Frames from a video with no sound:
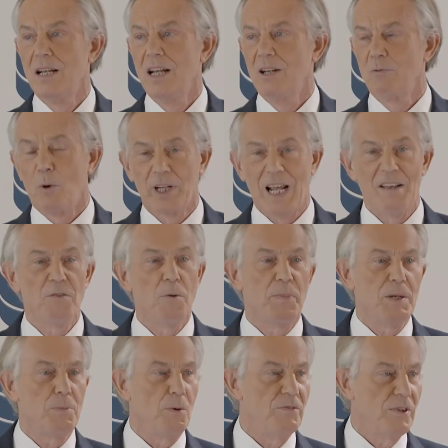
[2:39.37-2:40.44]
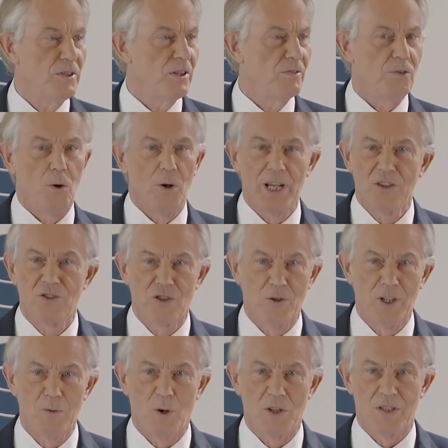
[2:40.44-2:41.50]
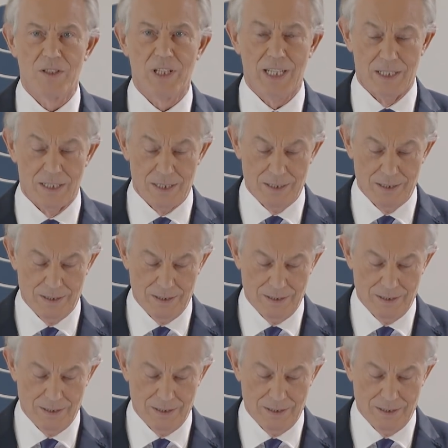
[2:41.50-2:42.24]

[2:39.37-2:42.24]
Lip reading: And whatever people voted for, it surely wasn't this.